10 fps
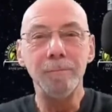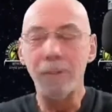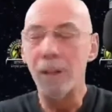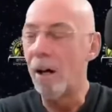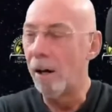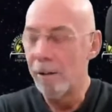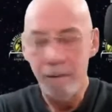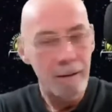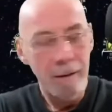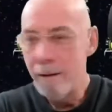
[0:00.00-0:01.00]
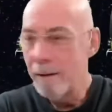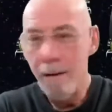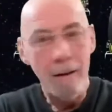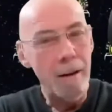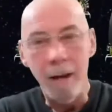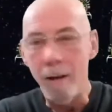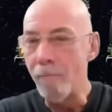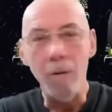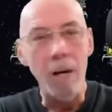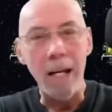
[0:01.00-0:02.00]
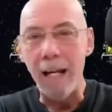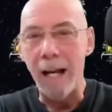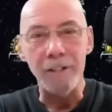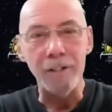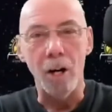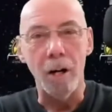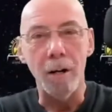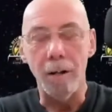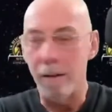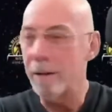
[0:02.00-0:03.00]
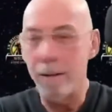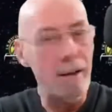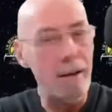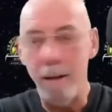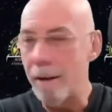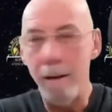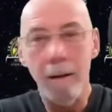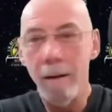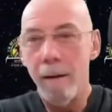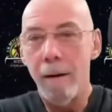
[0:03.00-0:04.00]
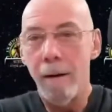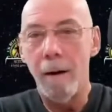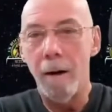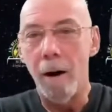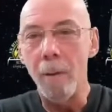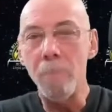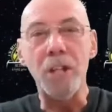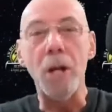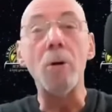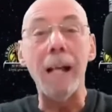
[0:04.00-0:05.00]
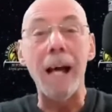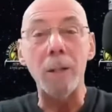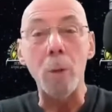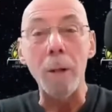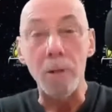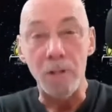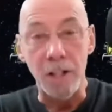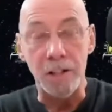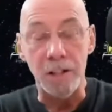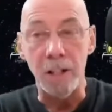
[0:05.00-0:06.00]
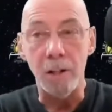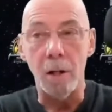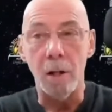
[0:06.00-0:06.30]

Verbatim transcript: It's oh. been an absolute pleasure. It really has. Um, I, it's been a privilege to be. I'm so on. glad we persisted.